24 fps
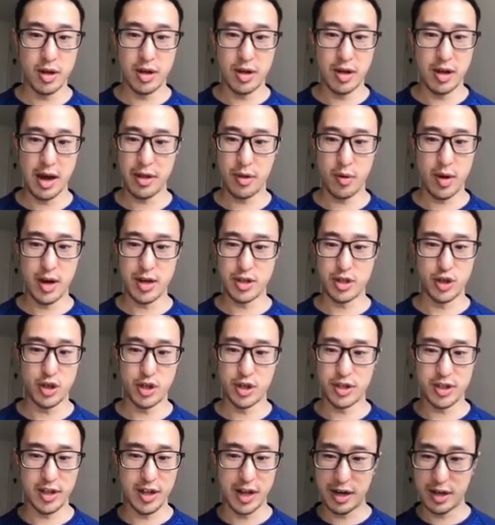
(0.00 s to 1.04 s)
Otherwise, you're
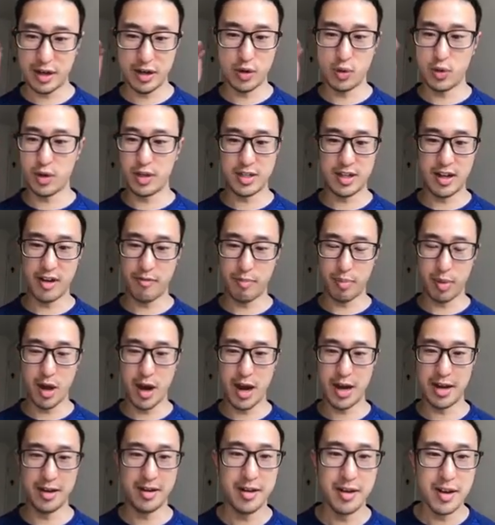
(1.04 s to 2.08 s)
just like doing stuff
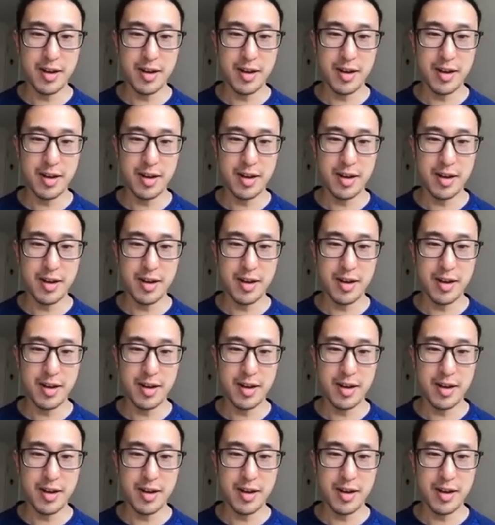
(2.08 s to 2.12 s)
blind.